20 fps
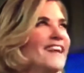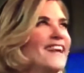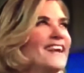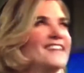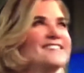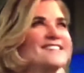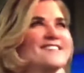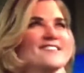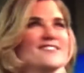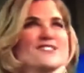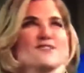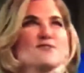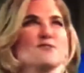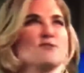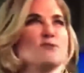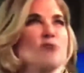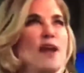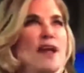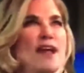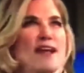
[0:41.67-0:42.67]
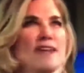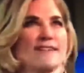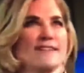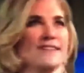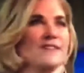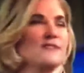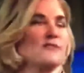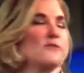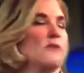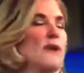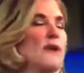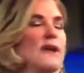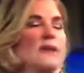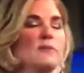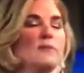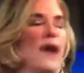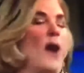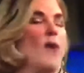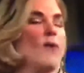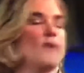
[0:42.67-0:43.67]
if they had such a great,
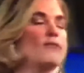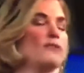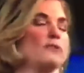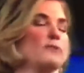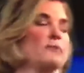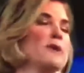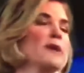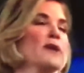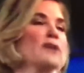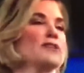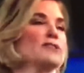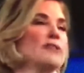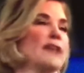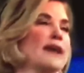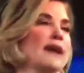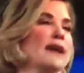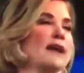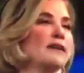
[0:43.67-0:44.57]
great, powerful marriage,